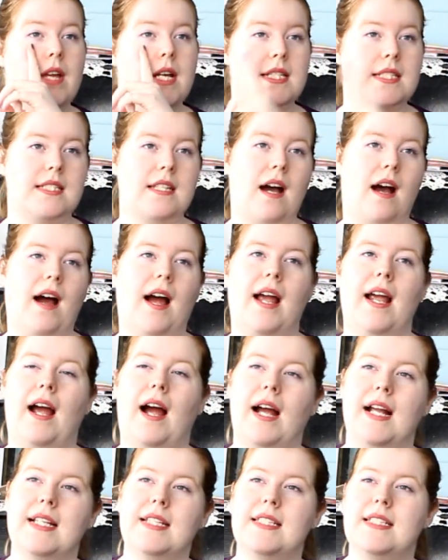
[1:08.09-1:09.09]
This eye,
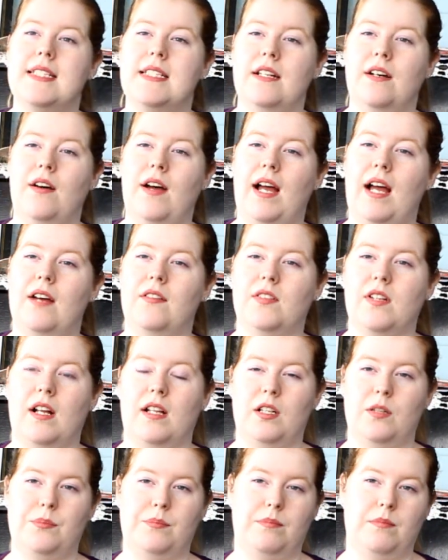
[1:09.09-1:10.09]
I still have
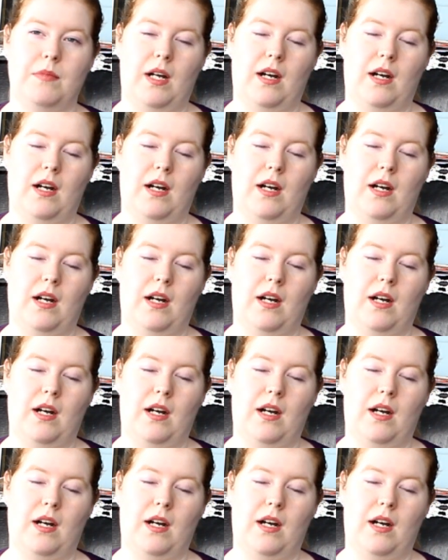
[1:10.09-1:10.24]
color,